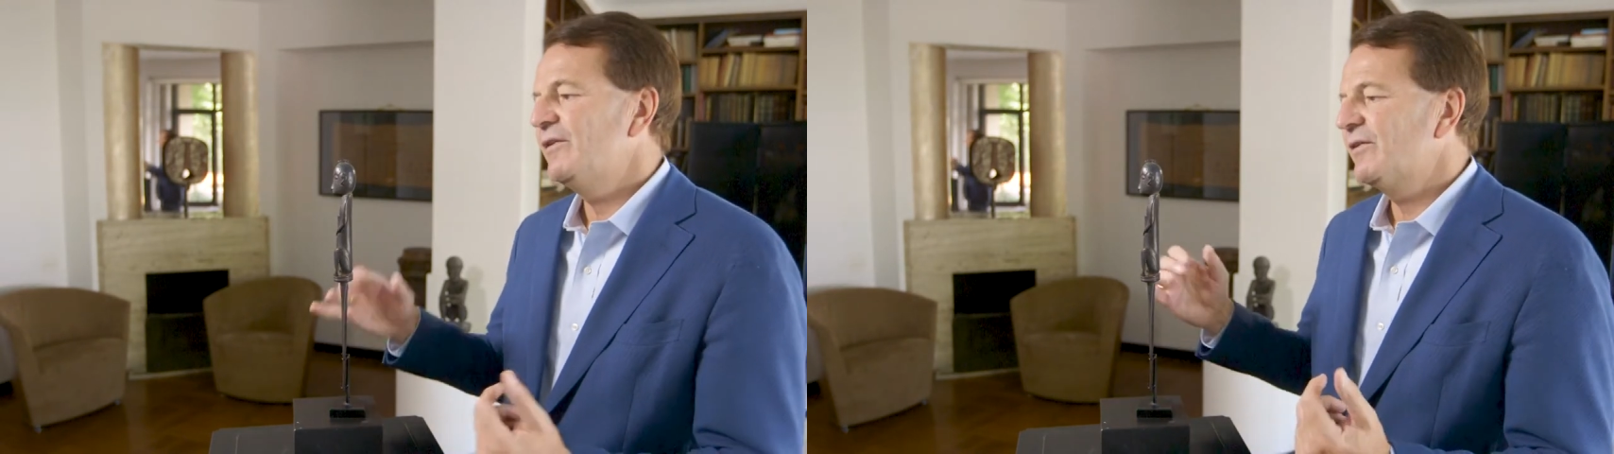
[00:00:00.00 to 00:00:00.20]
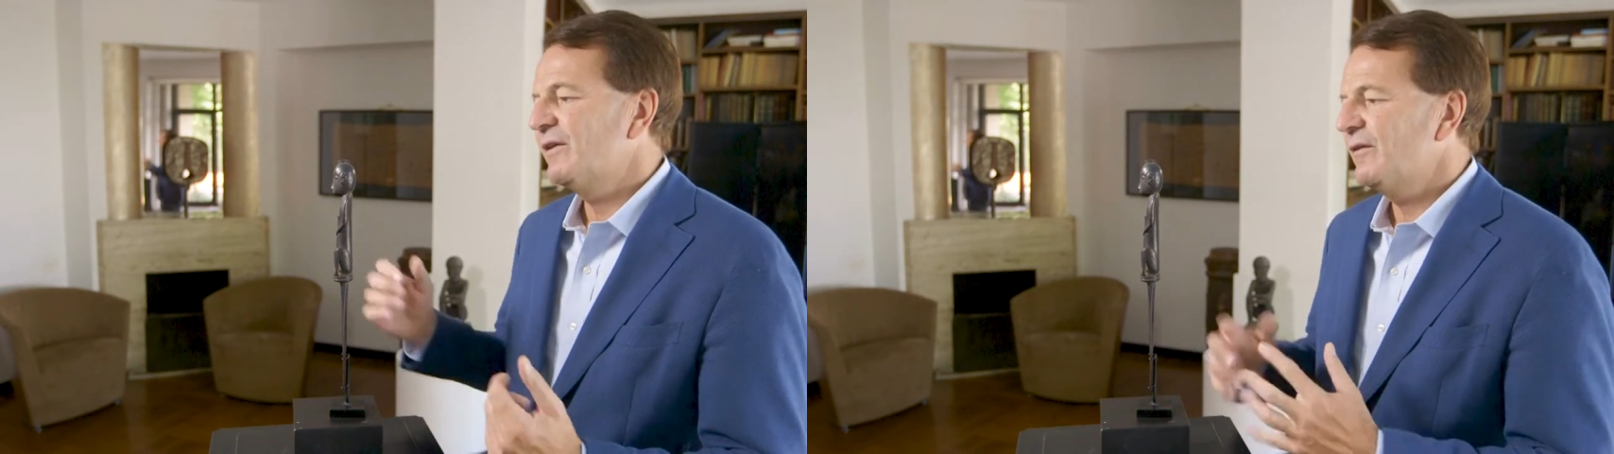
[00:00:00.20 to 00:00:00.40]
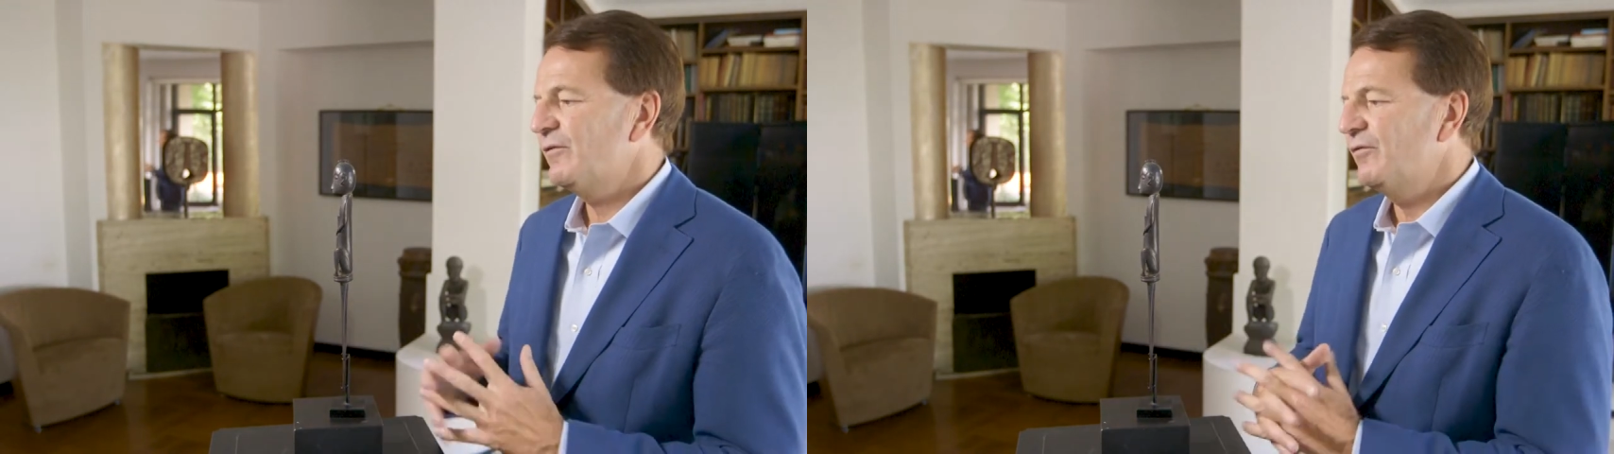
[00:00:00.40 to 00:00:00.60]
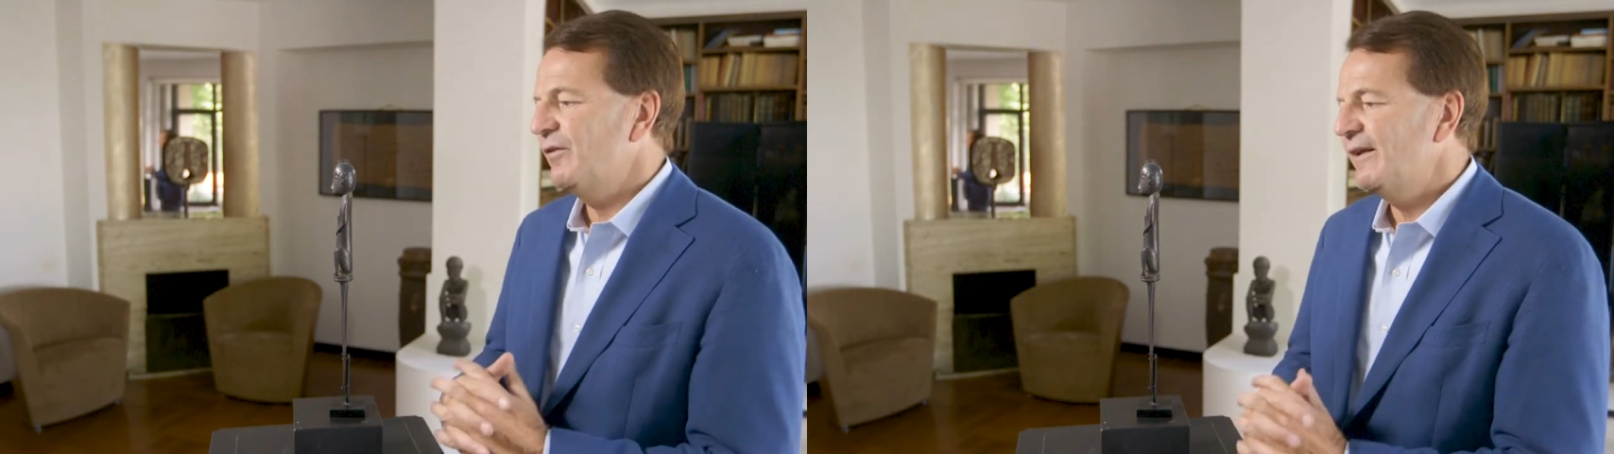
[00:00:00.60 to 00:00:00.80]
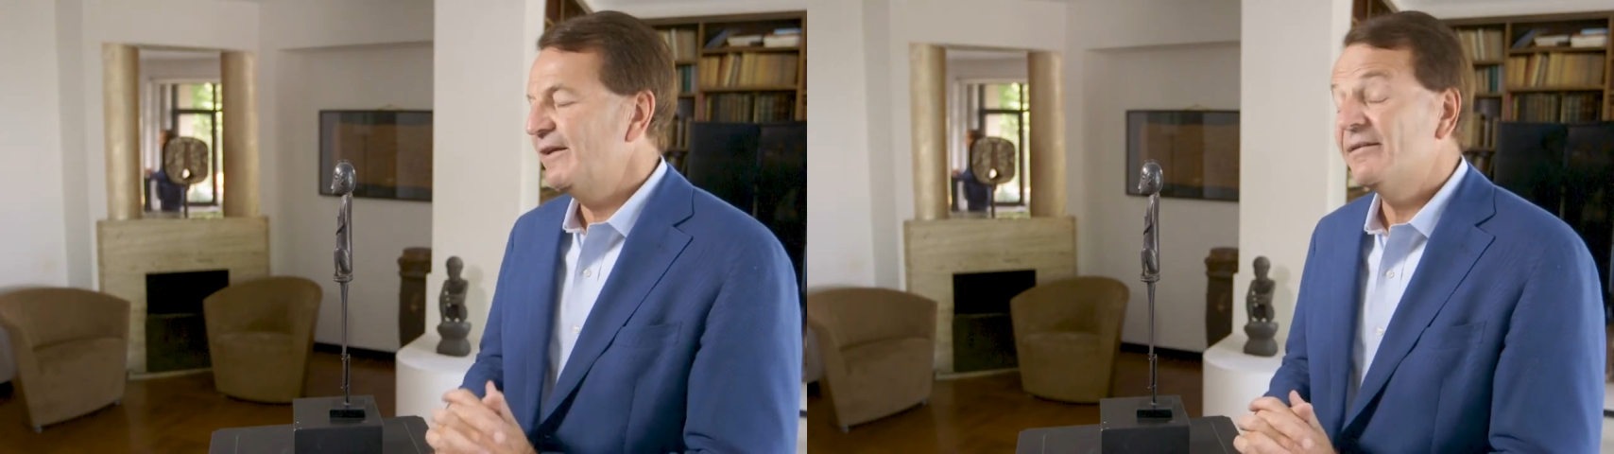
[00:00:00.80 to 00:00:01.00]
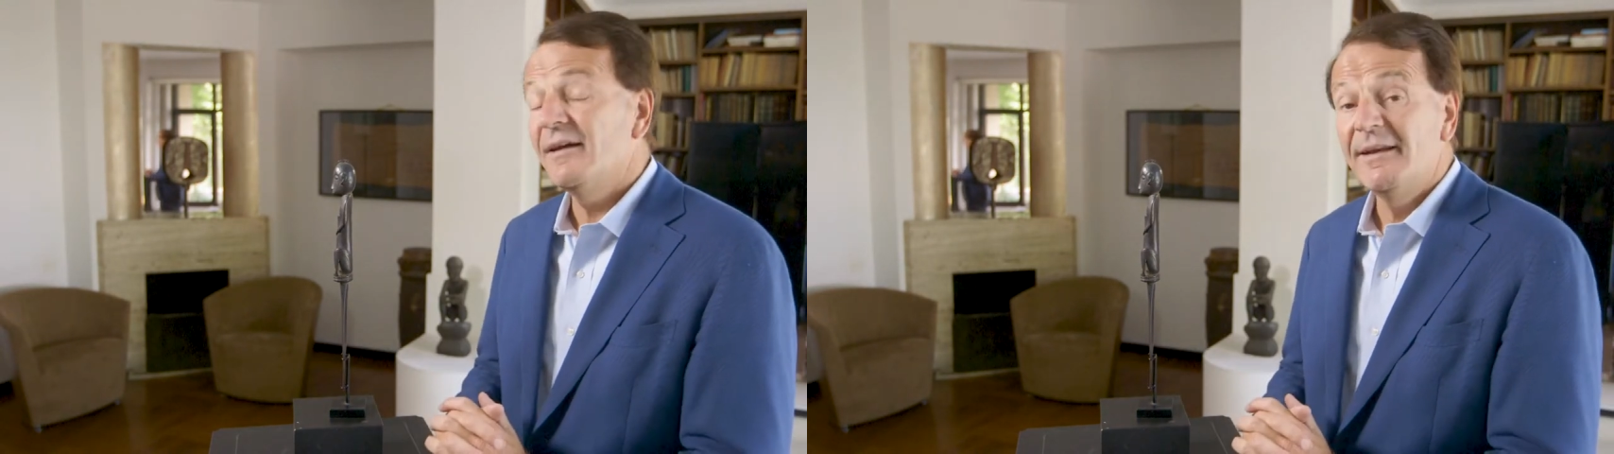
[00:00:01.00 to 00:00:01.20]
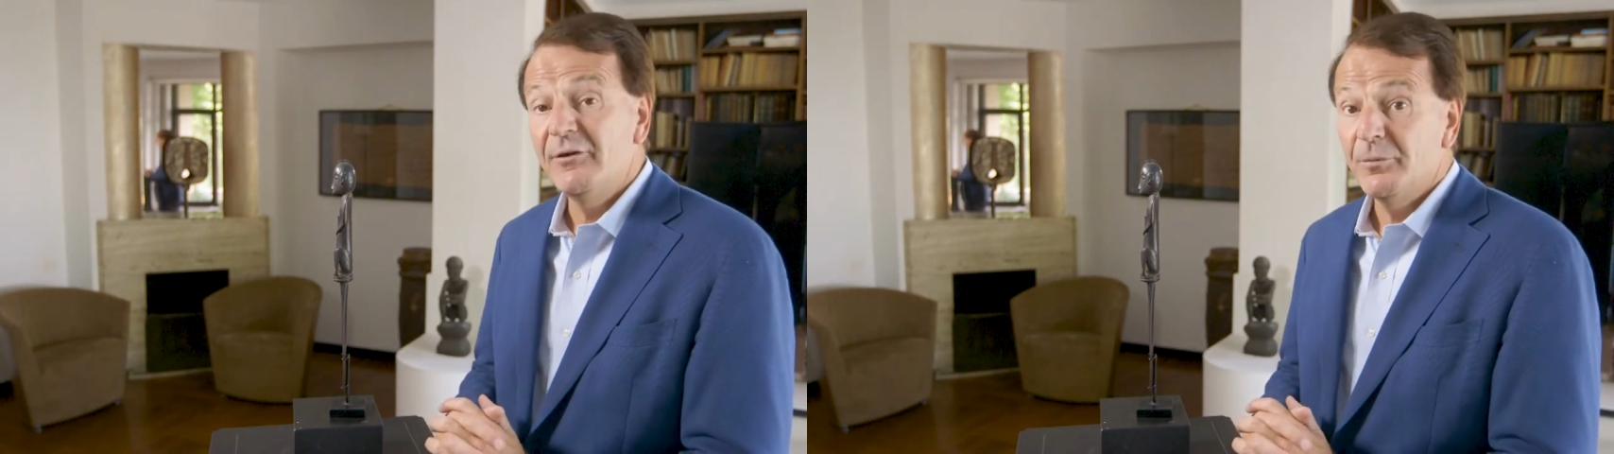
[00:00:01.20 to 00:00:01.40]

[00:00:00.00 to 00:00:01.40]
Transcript: it's very exciting